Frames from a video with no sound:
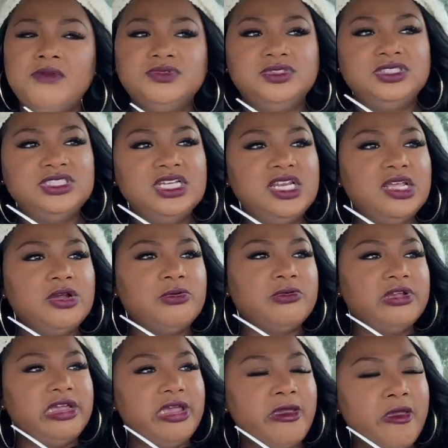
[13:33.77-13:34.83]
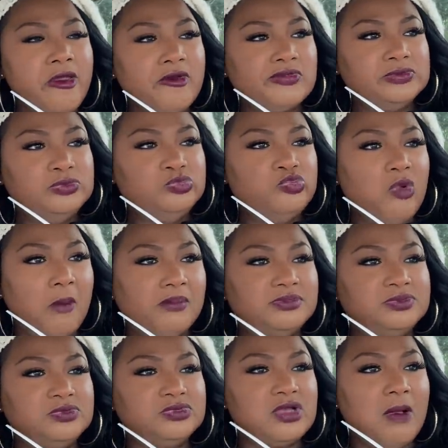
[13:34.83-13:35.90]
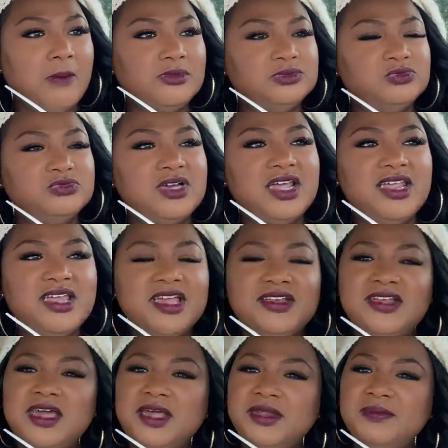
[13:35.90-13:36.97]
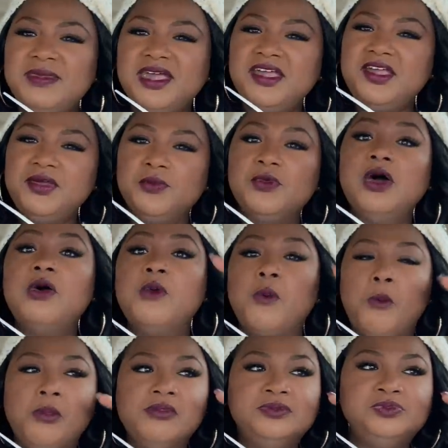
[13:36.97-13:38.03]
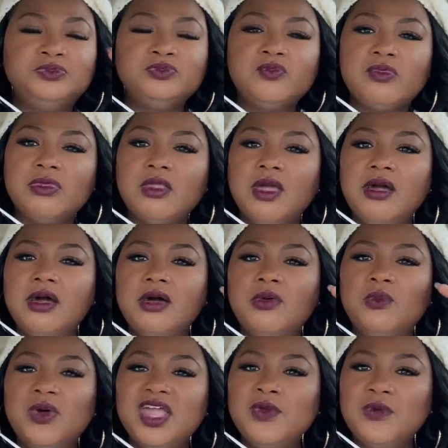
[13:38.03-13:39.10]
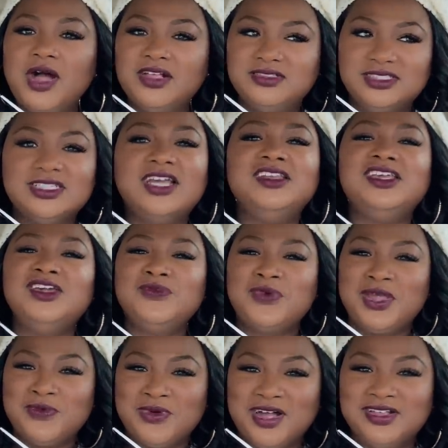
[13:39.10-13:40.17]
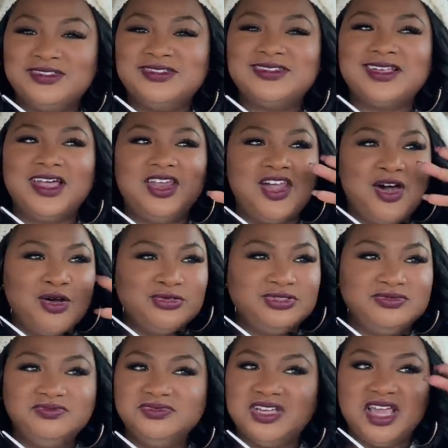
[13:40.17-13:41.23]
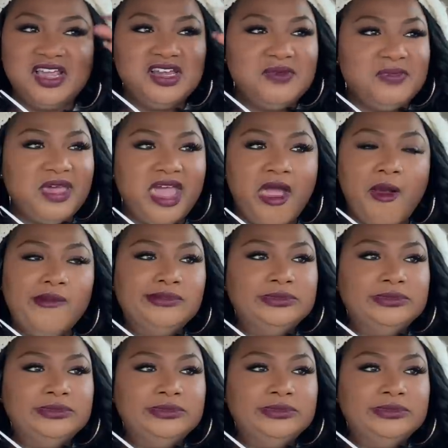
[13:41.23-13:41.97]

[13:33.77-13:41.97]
Jenny Craig. Why they not in my head? Whoa. Um, Weight Watchers. I did Weight Watchers. I lost, gained it back.